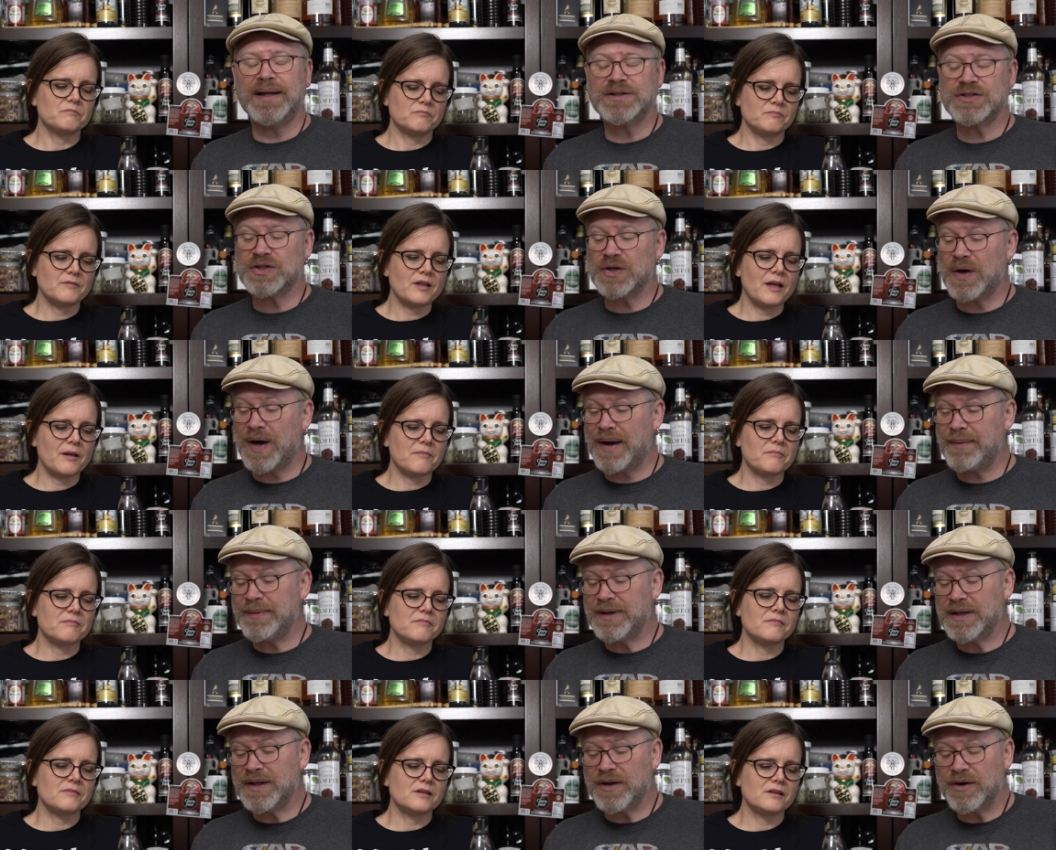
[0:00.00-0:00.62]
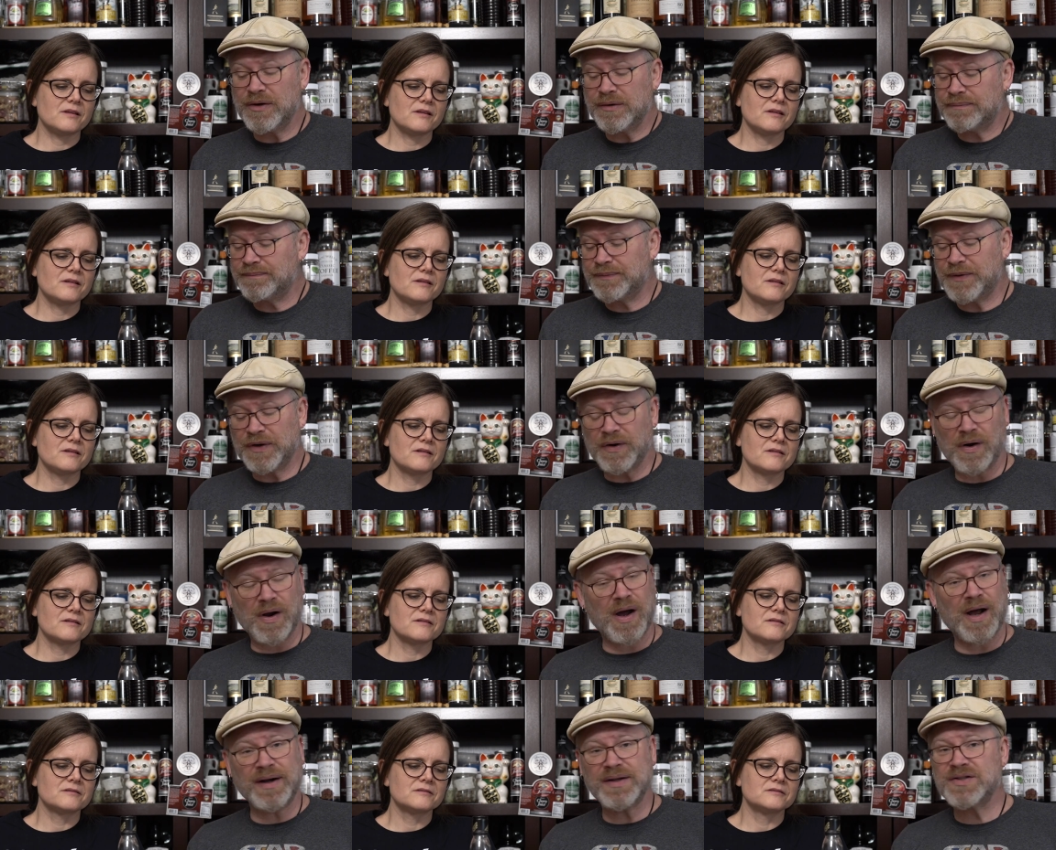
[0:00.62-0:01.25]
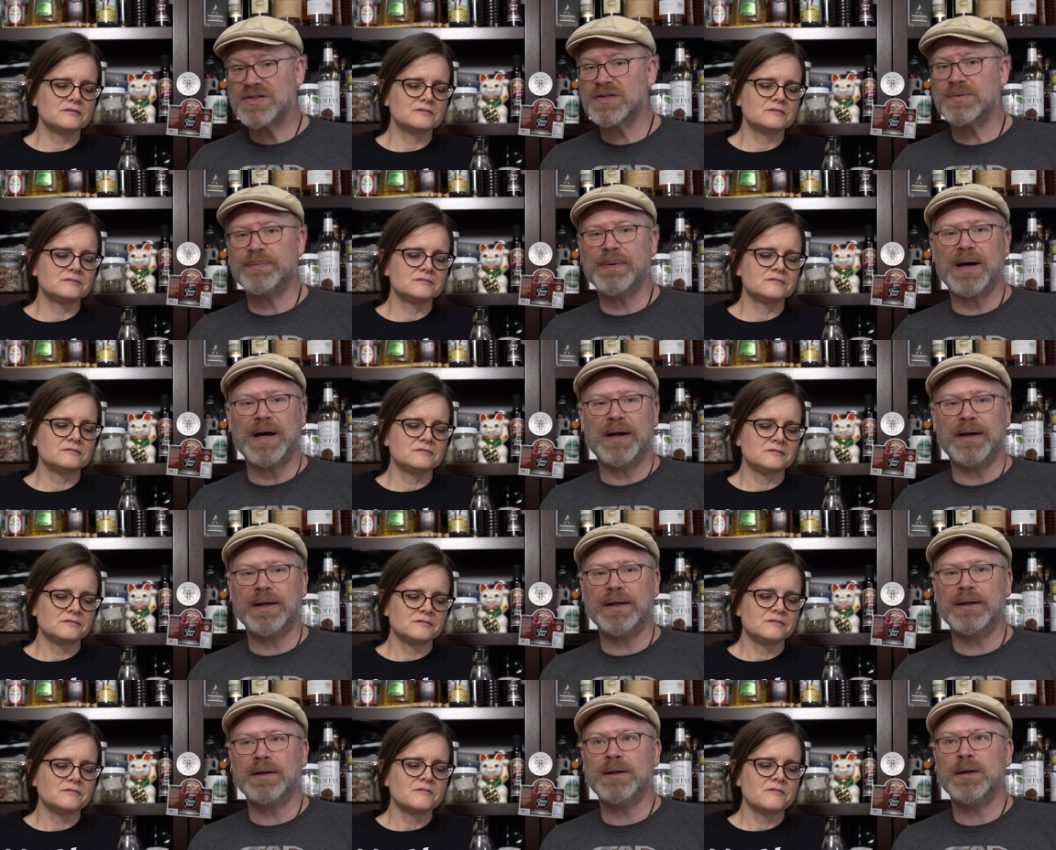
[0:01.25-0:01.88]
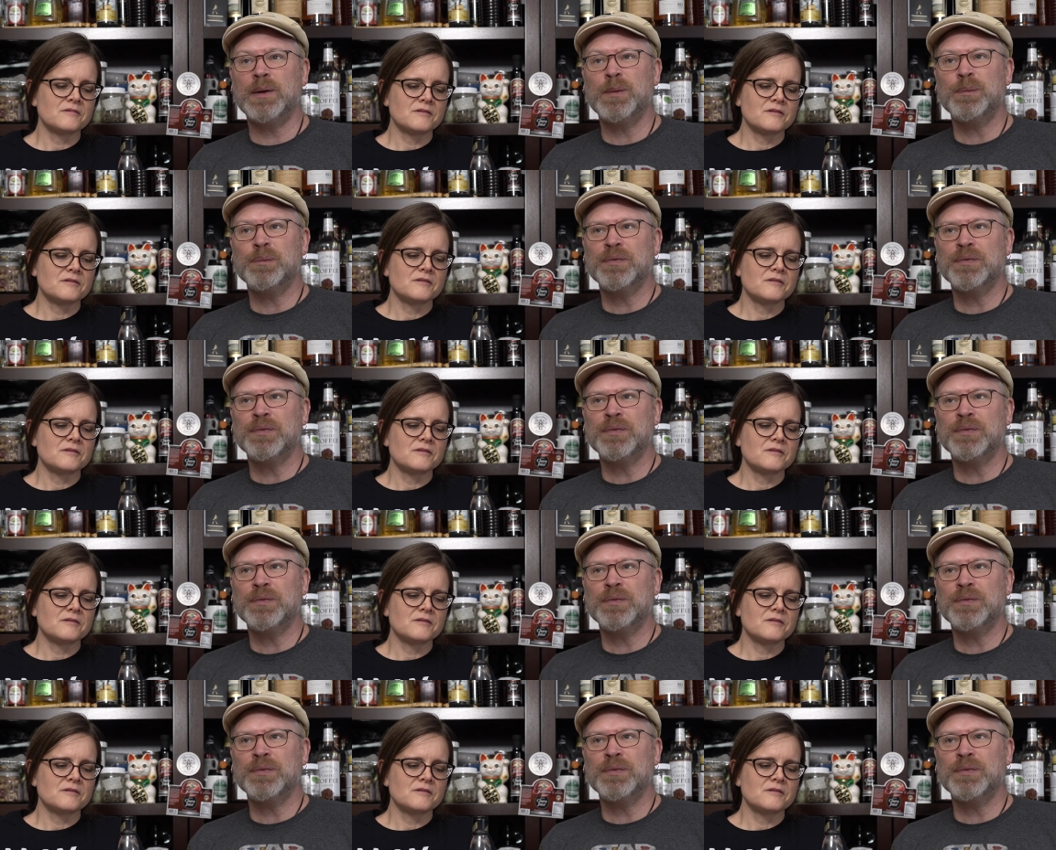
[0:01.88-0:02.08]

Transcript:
Speaker 1: So yeah. I mean, they're they're honest about it.